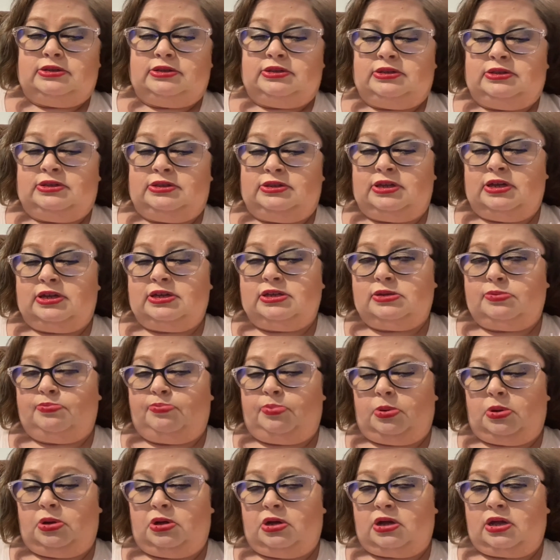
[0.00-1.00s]
this
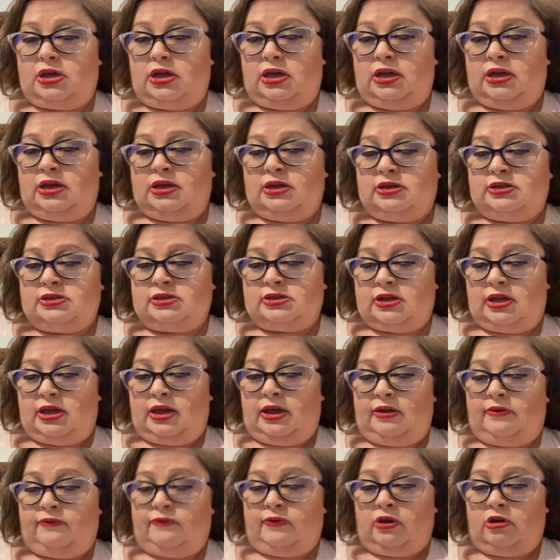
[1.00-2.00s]
book is
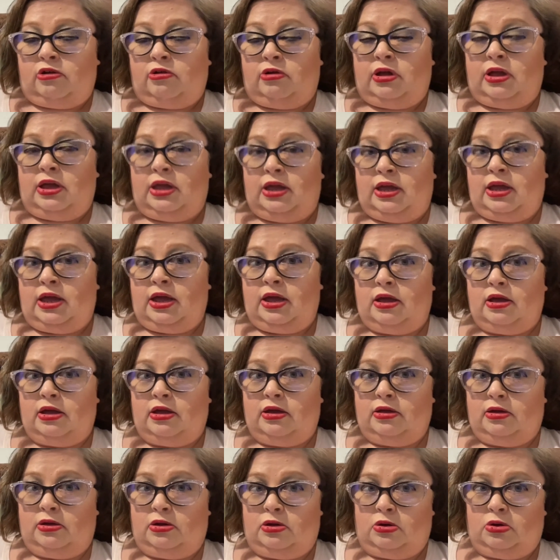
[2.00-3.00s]
a very
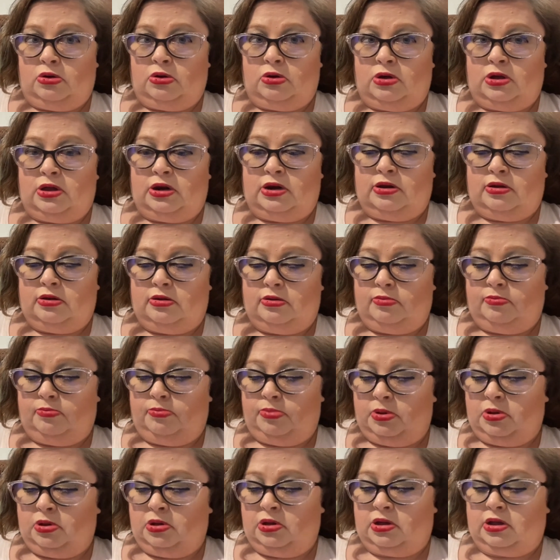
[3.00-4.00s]
good
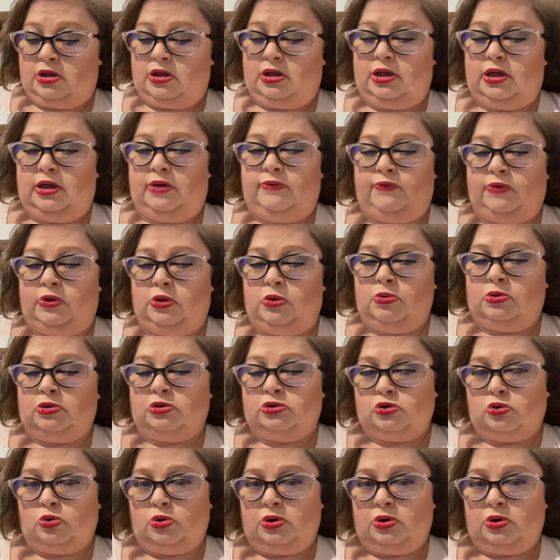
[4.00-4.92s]
book if you enjoy